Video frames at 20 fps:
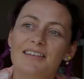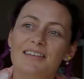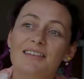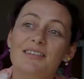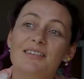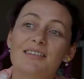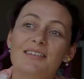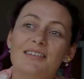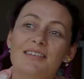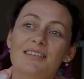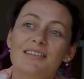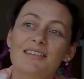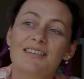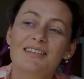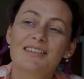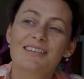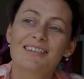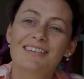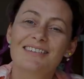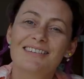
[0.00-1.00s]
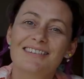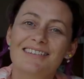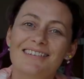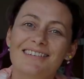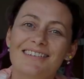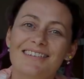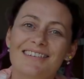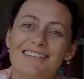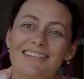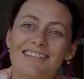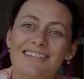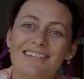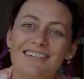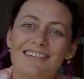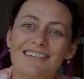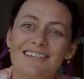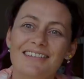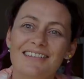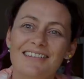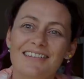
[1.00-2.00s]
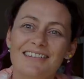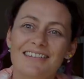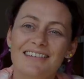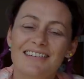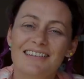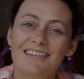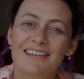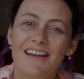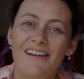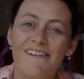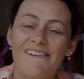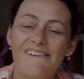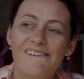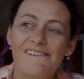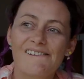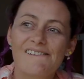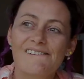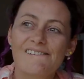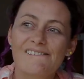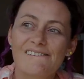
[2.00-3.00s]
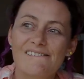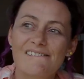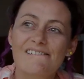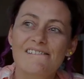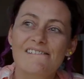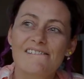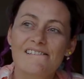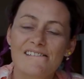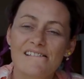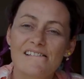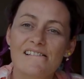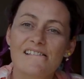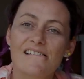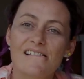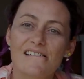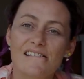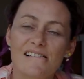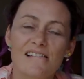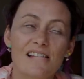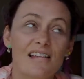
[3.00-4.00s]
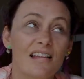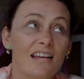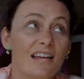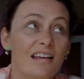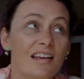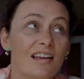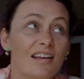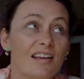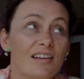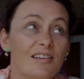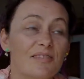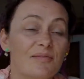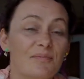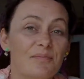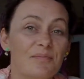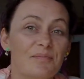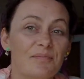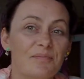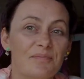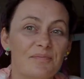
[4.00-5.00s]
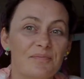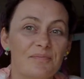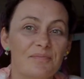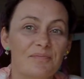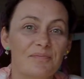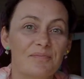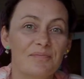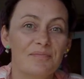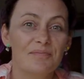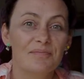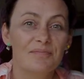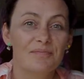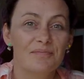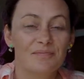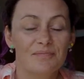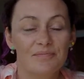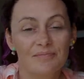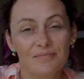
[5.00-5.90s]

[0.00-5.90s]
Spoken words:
[no speech]